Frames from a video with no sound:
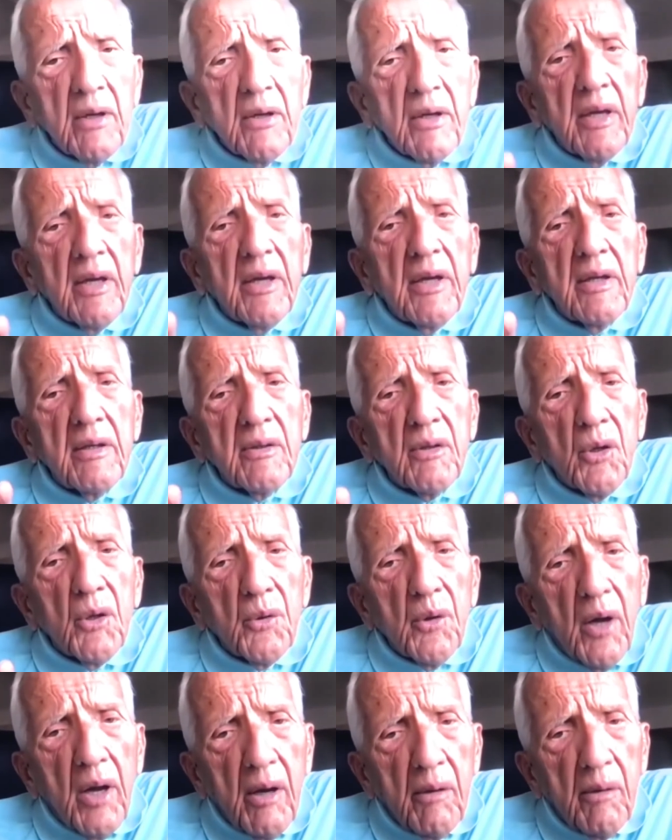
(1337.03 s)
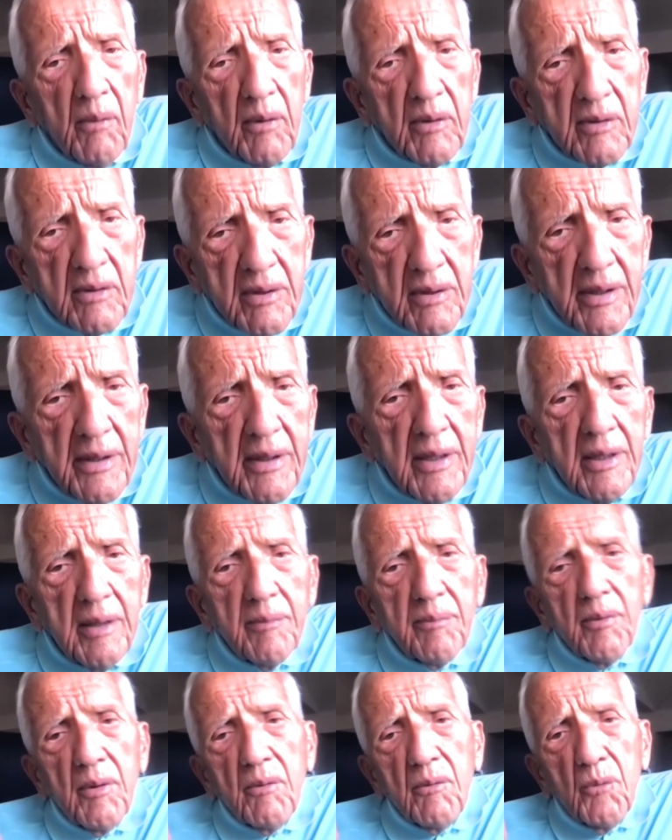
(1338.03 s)
eat, how much
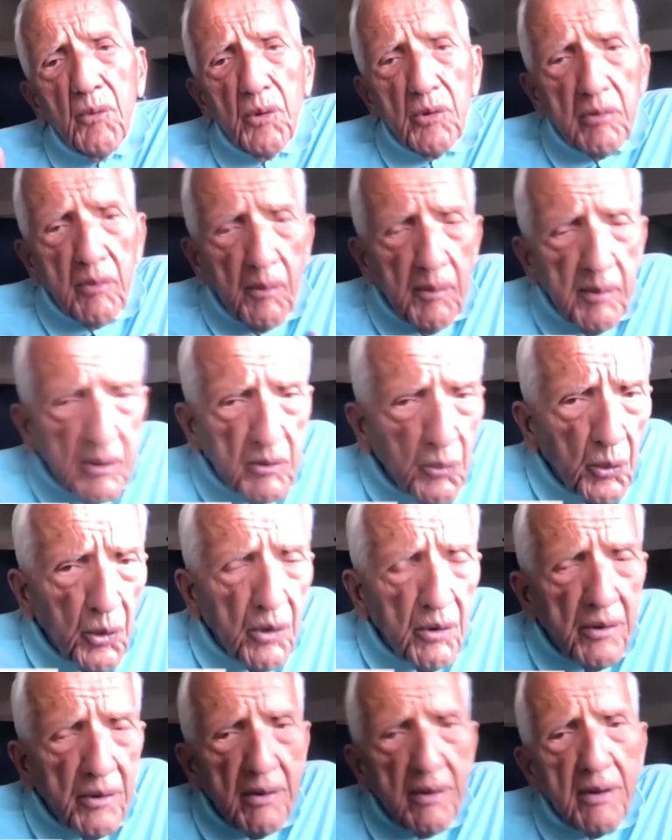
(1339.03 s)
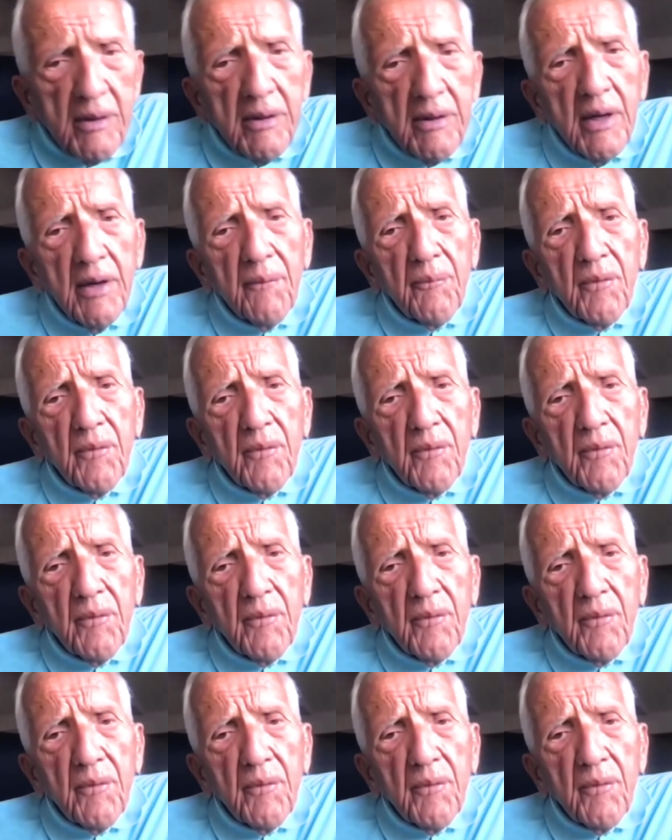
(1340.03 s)
sleep, how much water.